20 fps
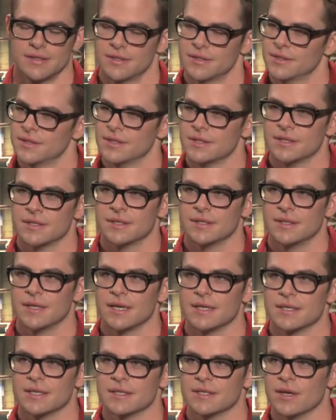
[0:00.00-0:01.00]
It's just
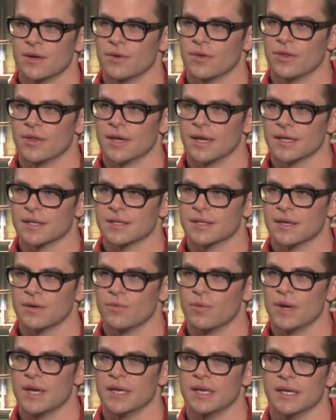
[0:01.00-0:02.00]
does its own thing. It's
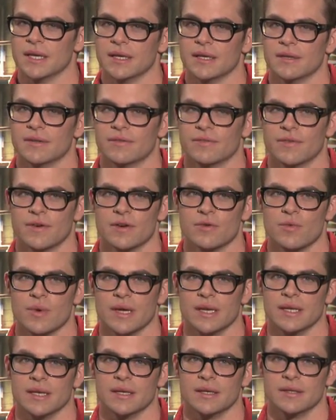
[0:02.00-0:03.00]
like weedy. It's very
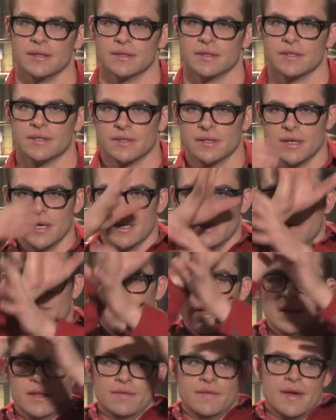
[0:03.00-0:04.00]
weedy. Just kind of
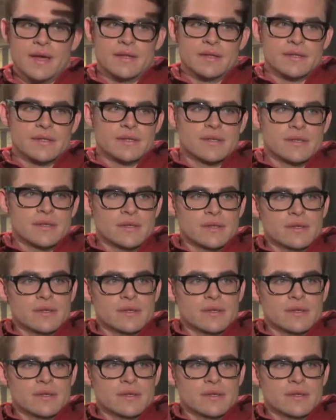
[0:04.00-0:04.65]
elevates.